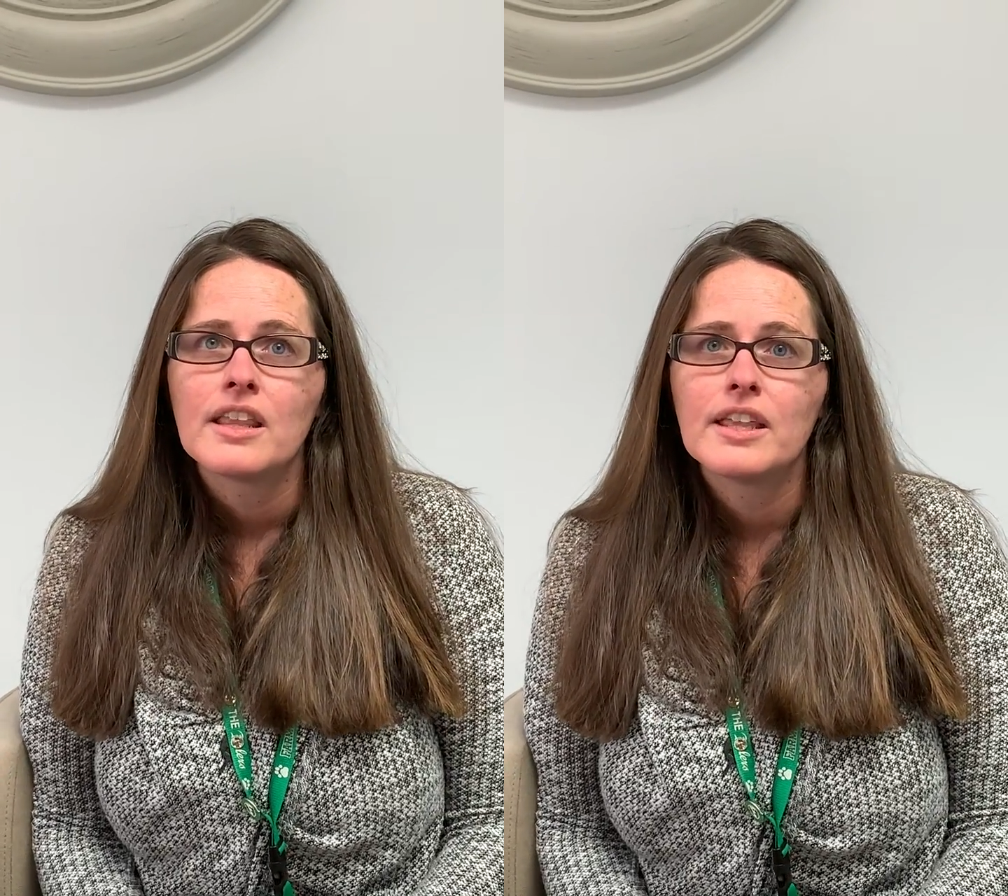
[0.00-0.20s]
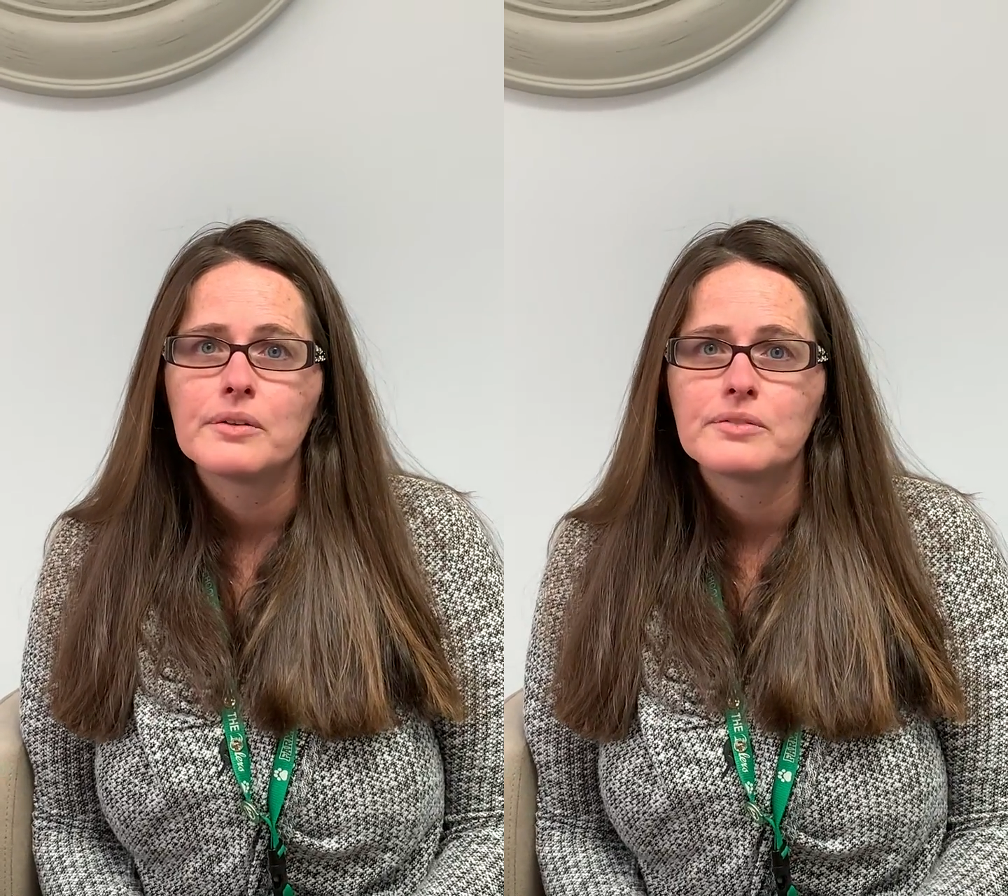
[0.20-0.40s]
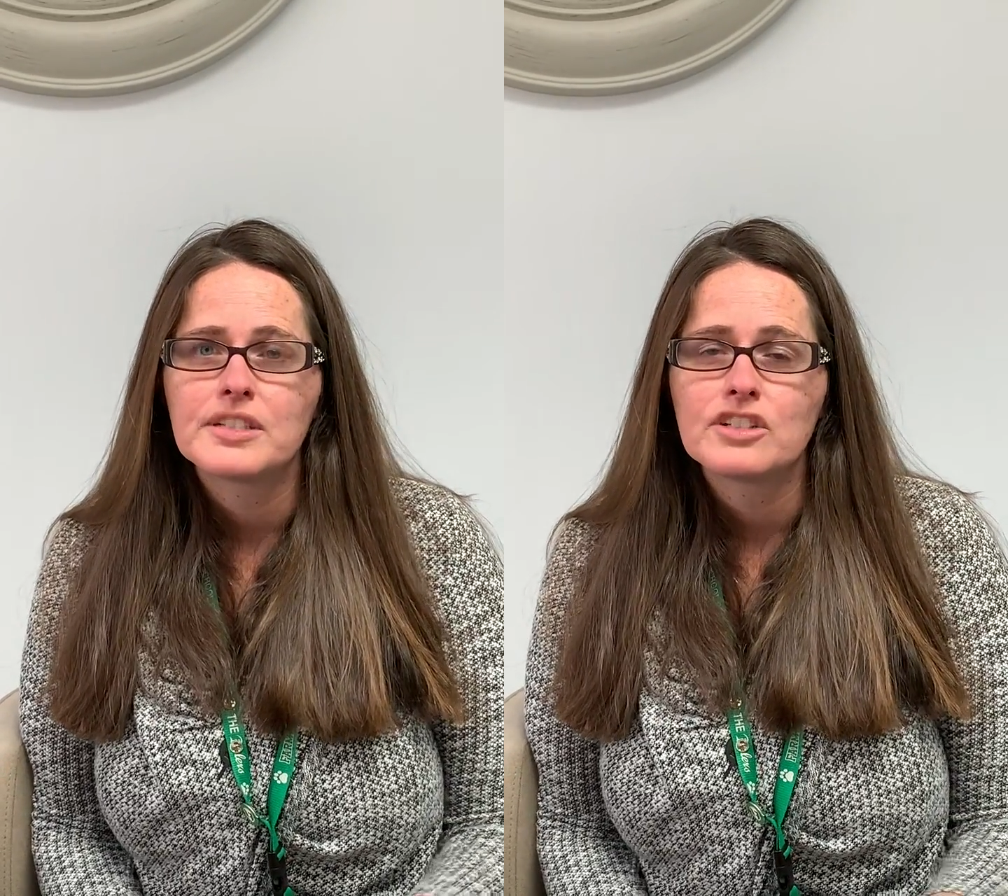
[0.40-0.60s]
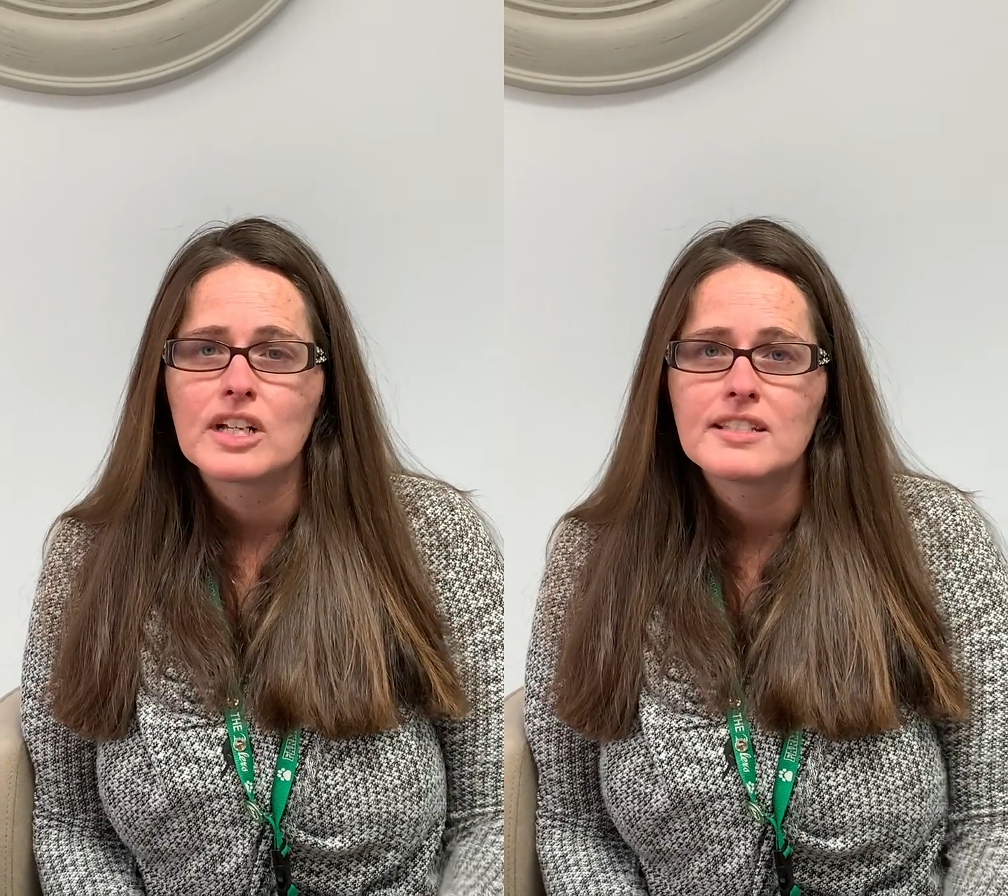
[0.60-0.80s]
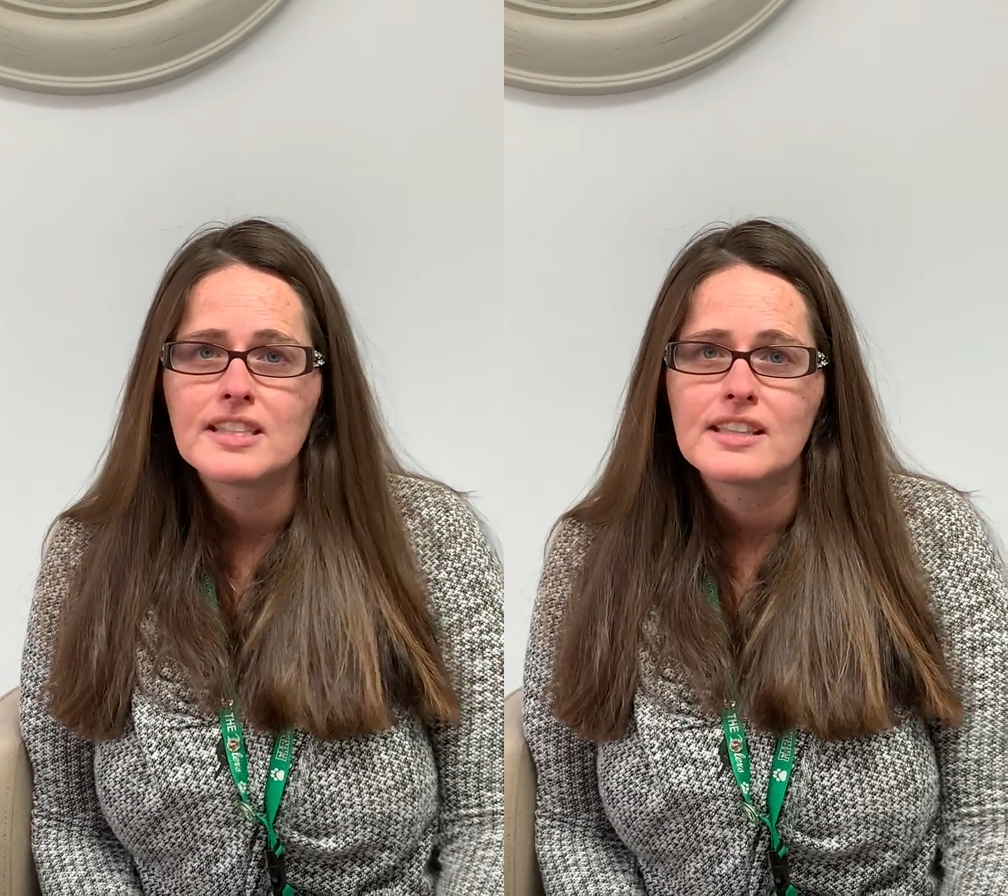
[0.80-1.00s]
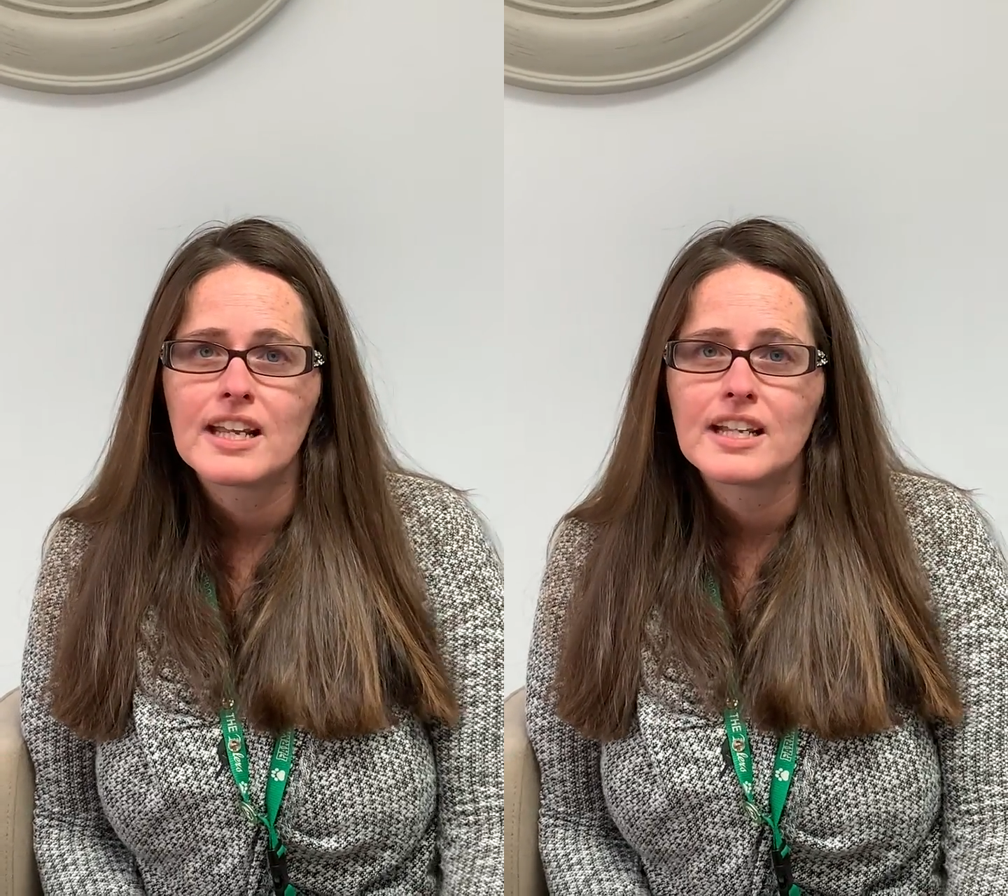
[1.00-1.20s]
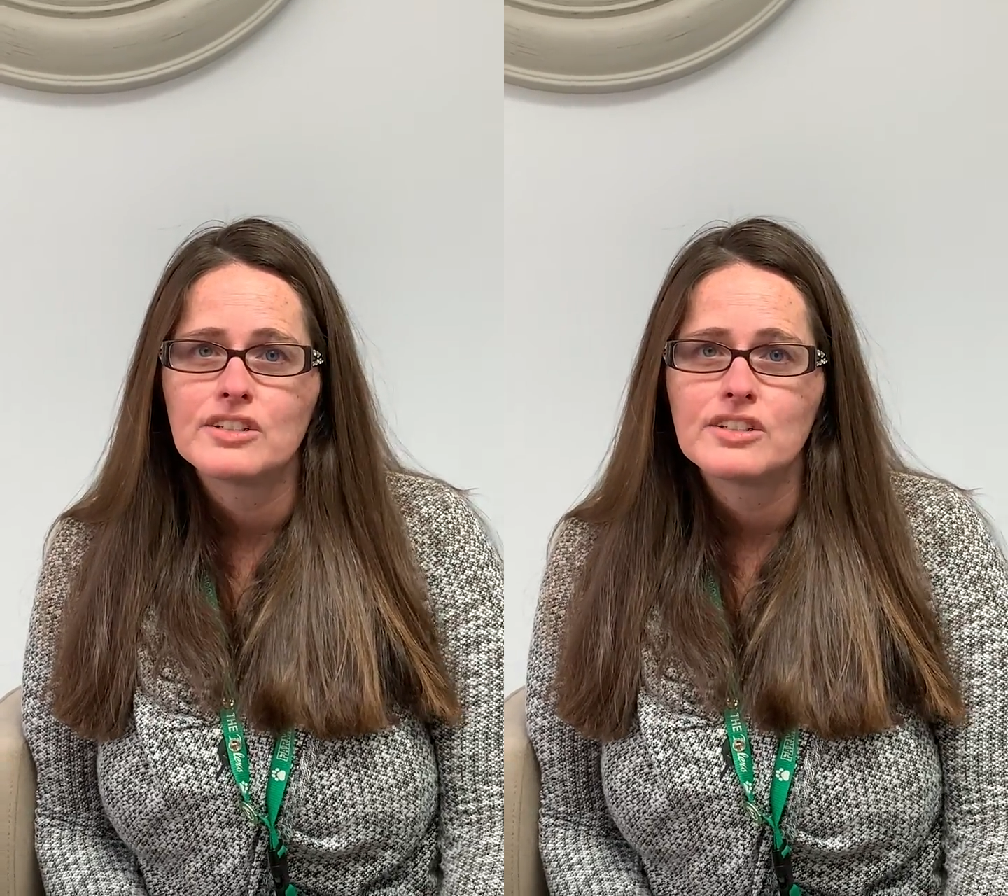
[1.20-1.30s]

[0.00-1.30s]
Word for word: they suggested that I